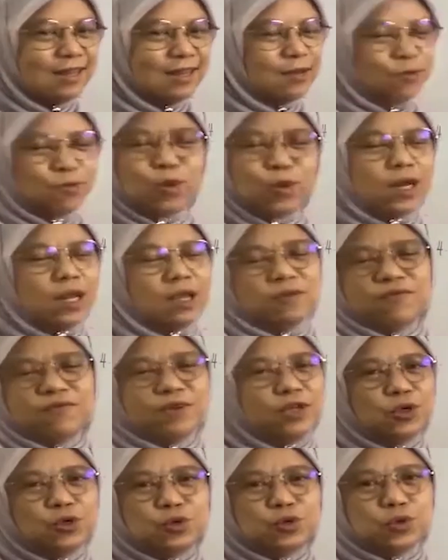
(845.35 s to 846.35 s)

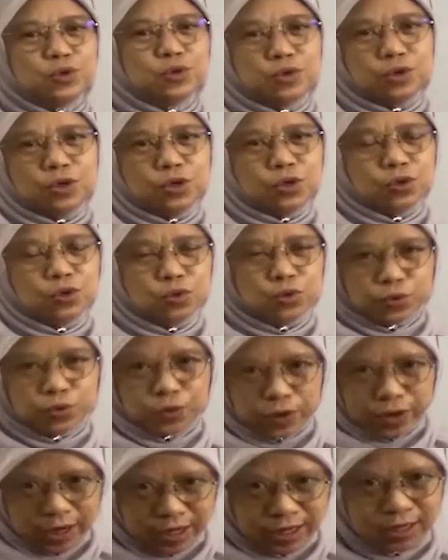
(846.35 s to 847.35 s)
Whatever you
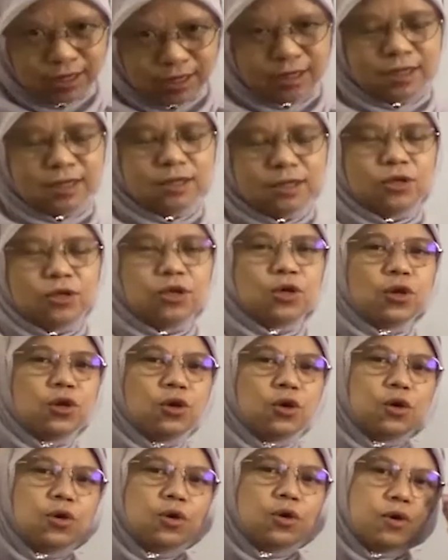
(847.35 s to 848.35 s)
write in
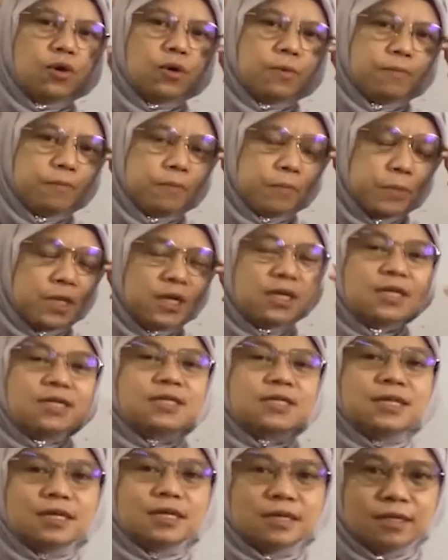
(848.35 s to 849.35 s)
your
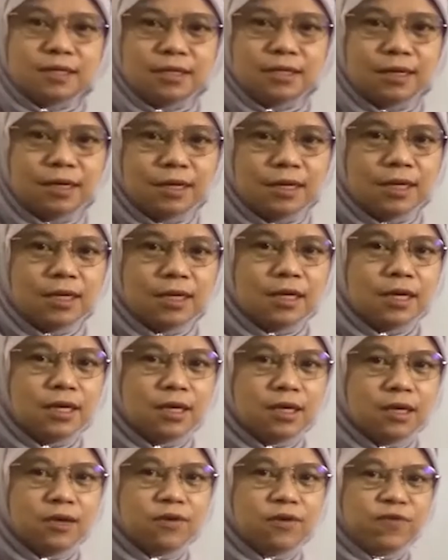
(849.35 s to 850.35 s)
reason,
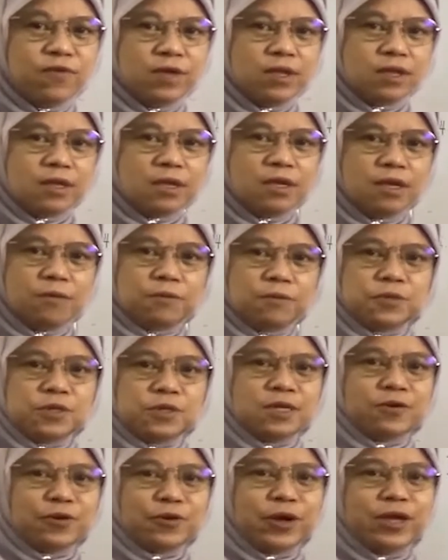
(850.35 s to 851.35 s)
if it gives
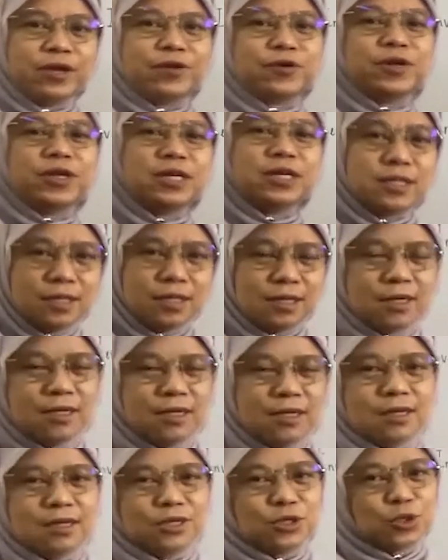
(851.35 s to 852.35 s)
the right
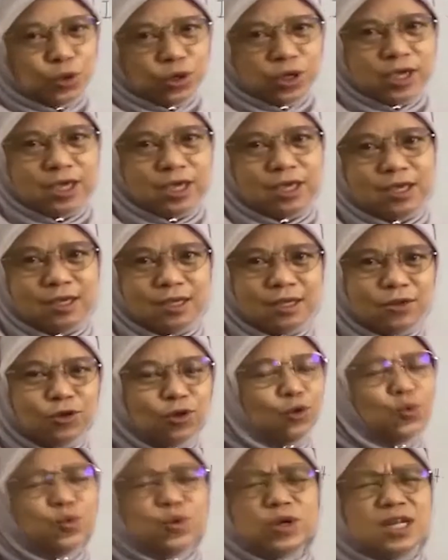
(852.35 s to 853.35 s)
reason, it's okay.
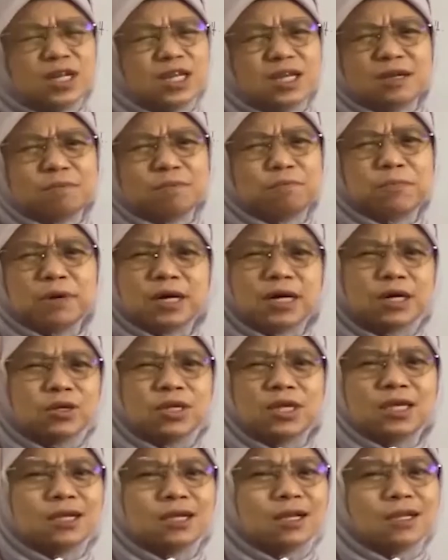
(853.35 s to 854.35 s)
Don't worry
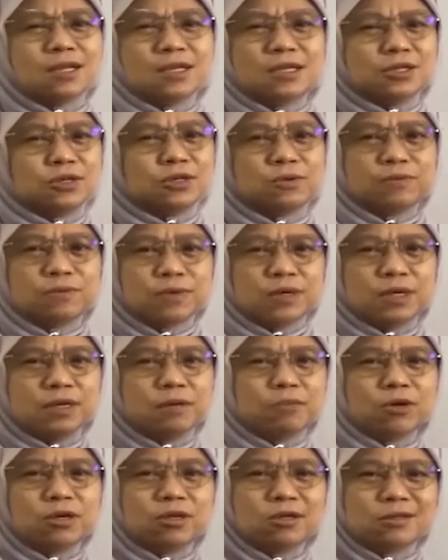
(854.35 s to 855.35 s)
about English, don't
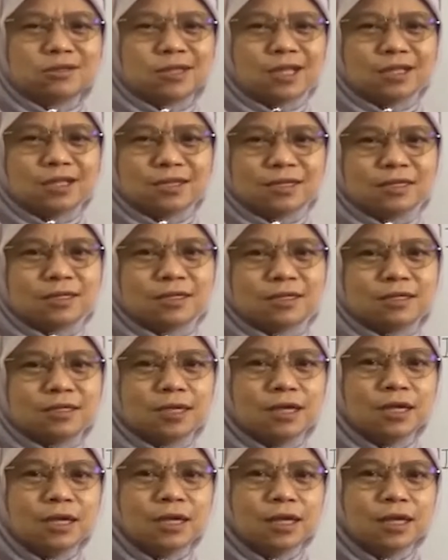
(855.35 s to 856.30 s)
worry about your sentences.